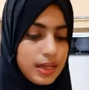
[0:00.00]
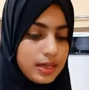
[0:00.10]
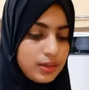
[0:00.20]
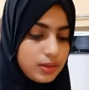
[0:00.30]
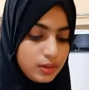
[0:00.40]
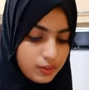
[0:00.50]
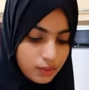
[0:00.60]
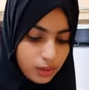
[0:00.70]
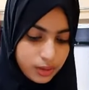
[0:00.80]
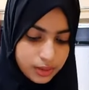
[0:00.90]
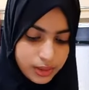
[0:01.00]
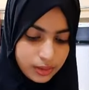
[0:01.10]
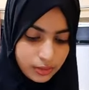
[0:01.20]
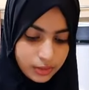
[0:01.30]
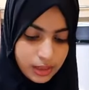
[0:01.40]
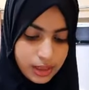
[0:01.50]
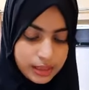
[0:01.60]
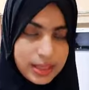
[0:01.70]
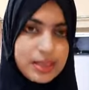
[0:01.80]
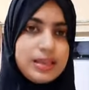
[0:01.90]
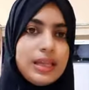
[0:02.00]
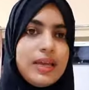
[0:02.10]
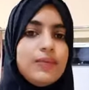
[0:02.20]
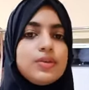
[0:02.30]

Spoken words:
and you've already known that the thing